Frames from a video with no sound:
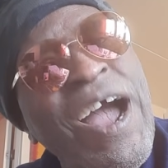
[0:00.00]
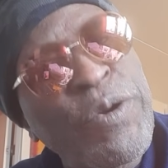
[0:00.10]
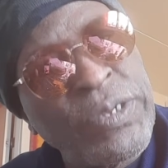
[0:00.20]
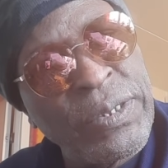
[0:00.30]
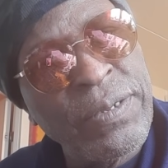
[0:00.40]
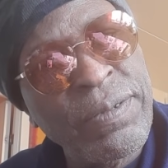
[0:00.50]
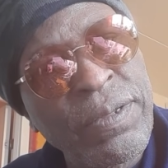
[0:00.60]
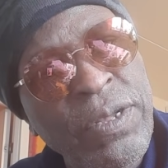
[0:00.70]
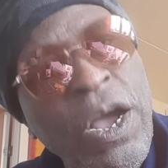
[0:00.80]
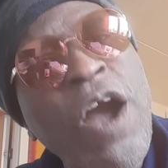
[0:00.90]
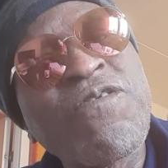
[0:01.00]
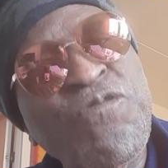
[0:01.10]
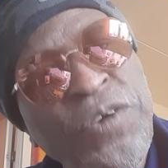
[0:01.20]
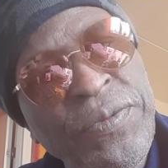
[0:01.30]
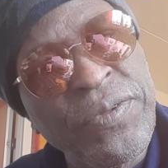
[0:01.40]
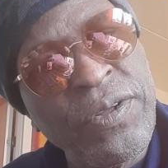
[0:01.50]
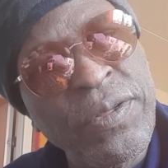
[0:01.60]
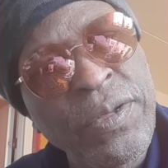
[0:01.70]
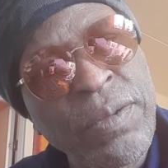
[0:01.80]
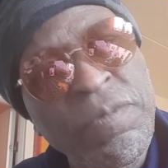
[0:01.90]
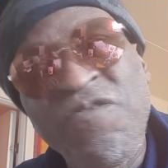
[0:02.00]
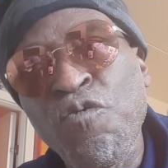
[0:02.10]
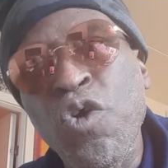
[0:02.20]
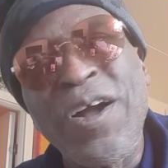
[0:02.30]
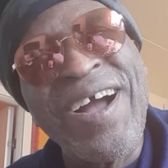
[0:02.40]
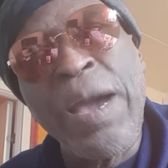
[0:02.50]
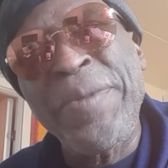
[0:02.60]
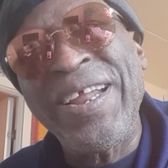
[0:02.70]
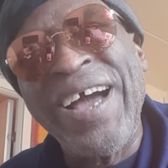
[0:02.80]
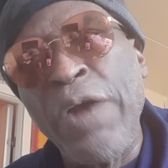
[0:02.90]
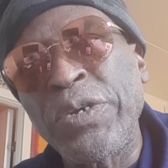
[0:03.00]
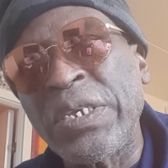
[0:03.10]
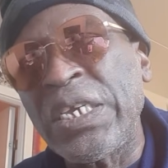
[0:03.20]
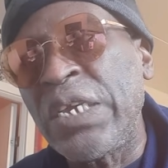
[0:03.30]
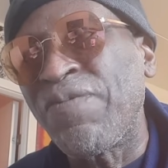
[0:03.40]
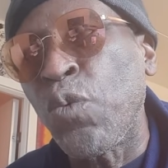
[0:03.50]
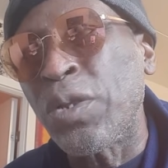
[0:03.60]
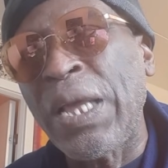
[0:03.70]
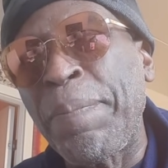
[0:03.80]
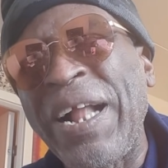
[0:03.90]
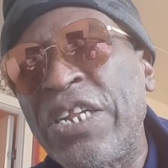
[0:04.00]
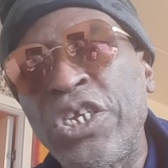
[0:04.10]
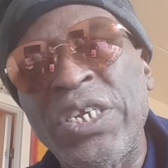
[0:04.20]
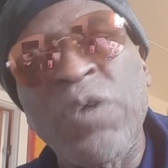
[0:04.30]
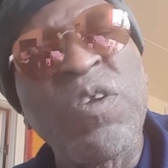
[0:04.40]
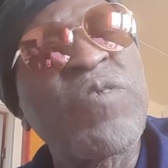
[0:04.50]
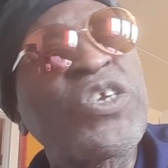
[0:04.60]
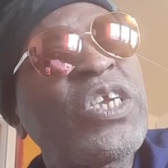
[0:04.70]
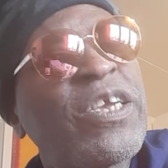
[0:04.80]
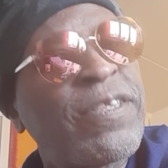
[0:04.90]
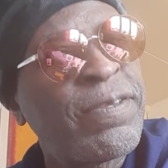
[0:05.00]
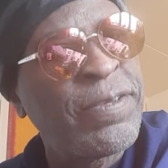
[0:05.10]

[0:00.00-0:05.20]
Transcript: Harris are friends, you know. Before Carmela Harris even was a politician in Vashade.